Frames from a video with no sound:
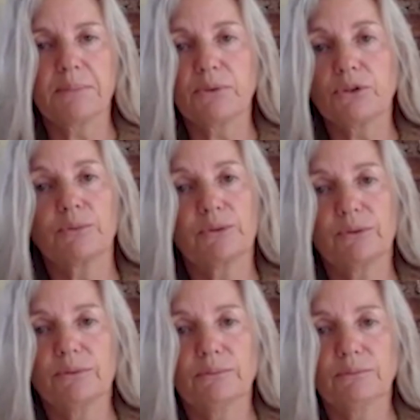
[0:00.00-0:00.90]

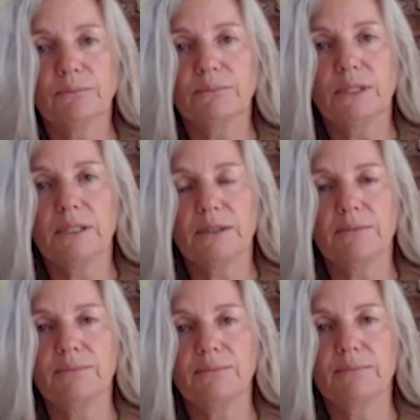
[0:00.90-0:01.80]
spiritual
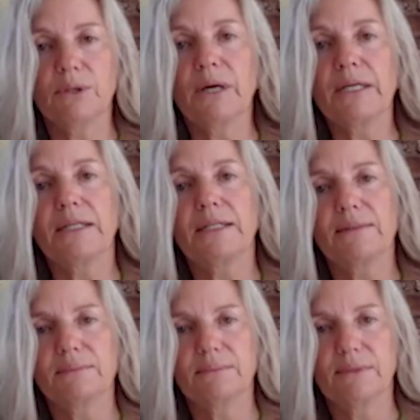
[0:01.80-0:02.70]
awakening.
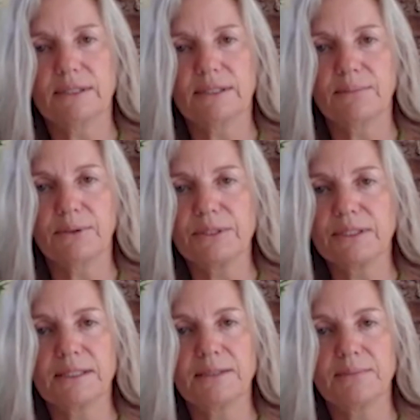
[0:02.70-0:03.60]
I suppose
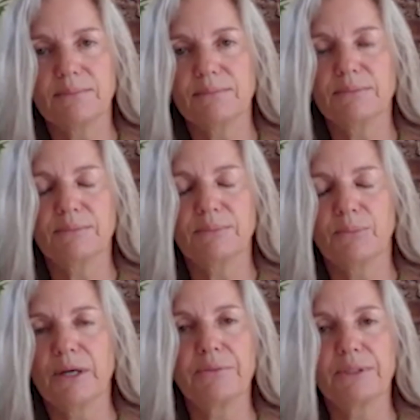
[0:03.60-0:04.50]
that's
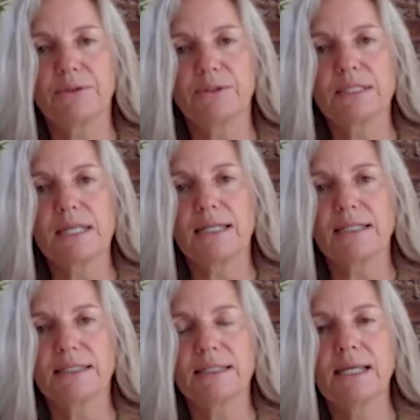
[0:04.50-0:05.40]
where it really all
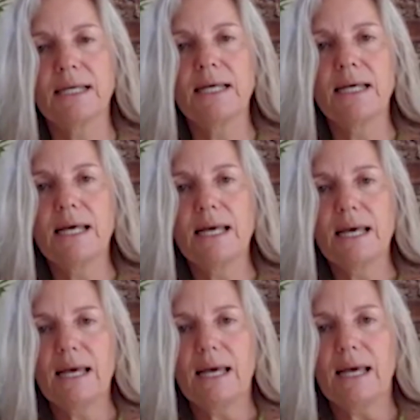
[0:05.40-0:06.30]
started.
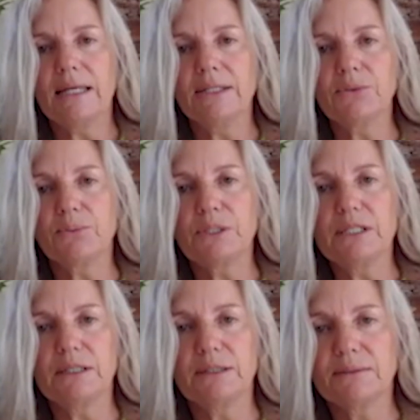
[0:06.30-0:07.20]
And
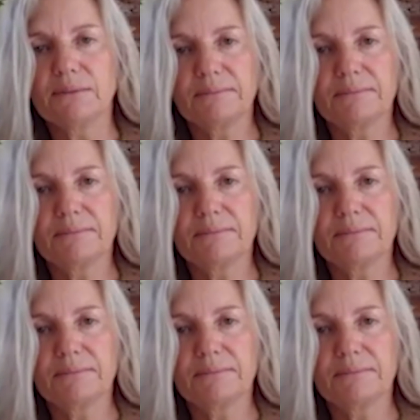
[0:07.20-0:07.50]
we